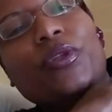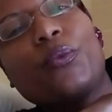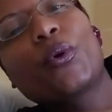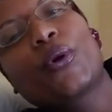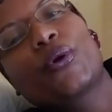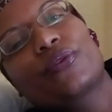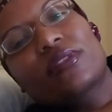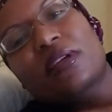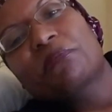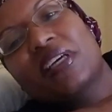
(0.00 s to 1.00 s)
words
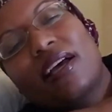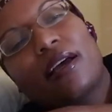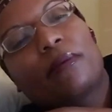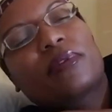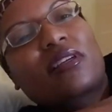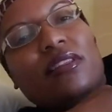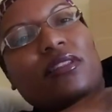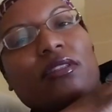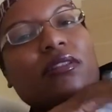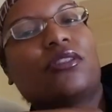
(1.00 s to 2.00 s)
sometimes because
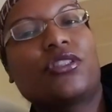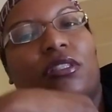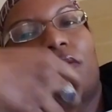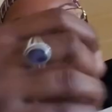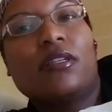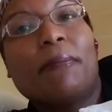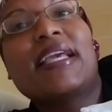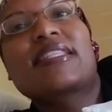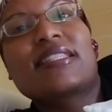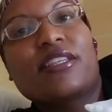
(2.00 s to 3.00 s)
it
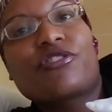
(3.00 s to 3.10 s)
makes sense